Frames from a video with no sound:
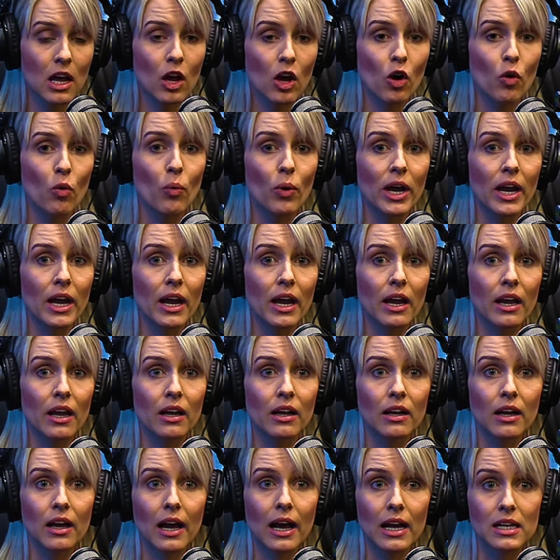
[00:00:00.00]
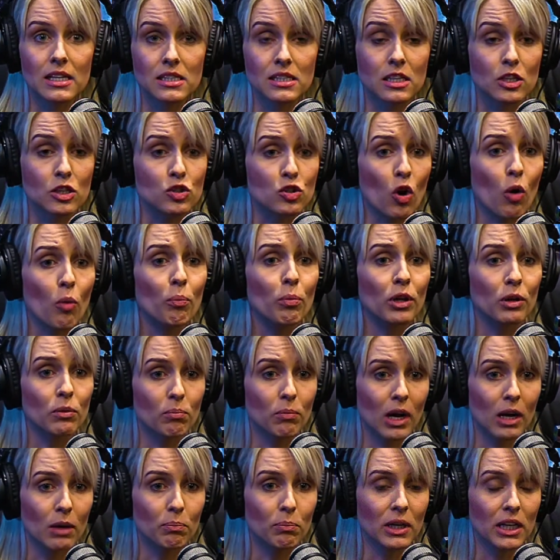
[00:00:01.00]
where, as an example, it
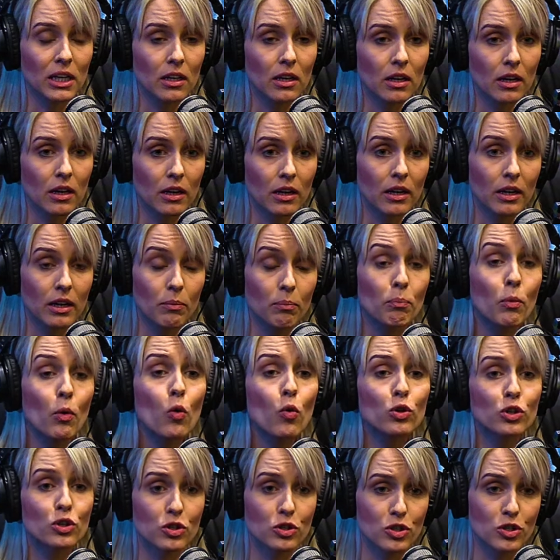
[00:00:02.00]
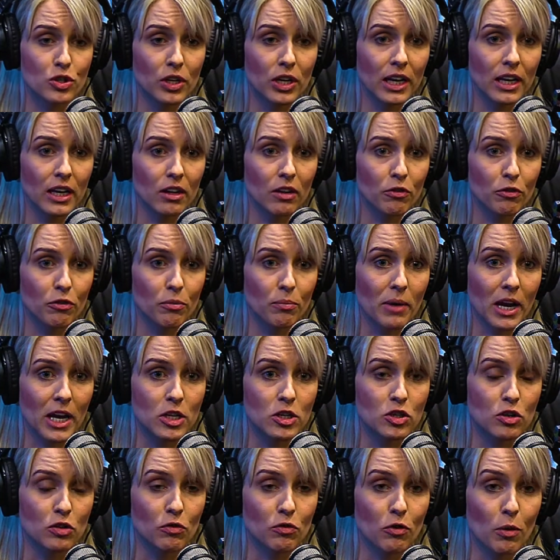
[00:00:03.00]
might be important to get
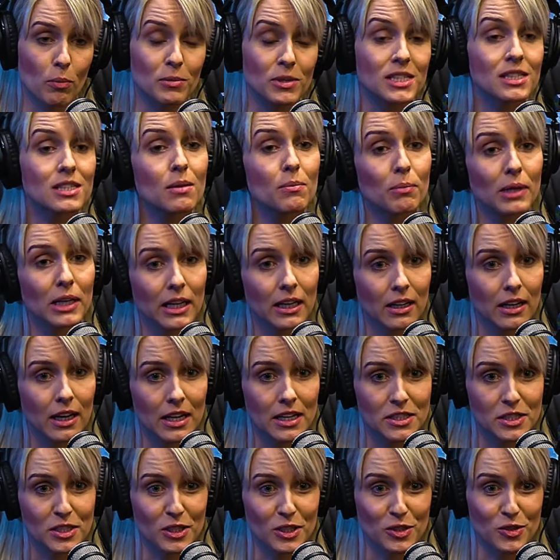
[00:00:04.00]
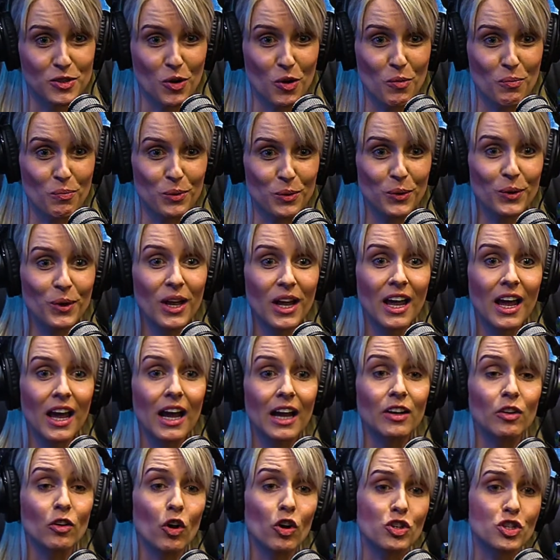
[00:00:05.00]
information from a sibling, as an example, and
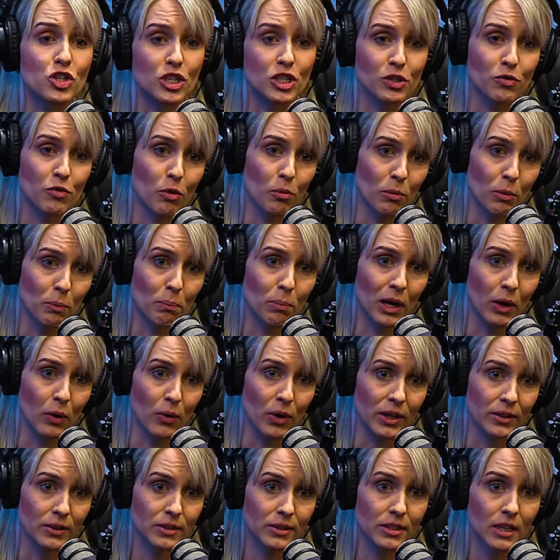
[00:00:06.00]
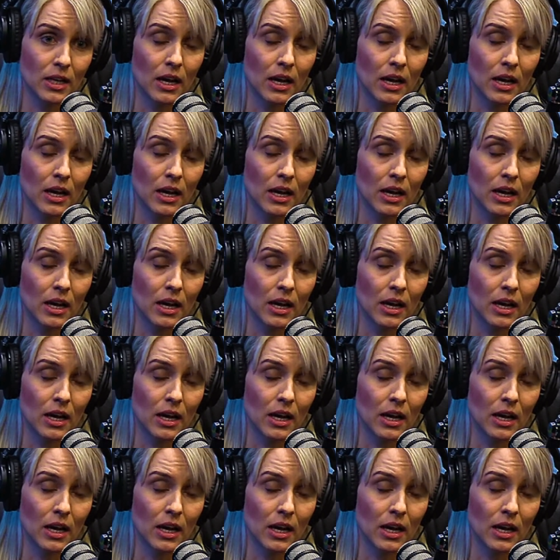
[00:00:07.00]
not just from a parent,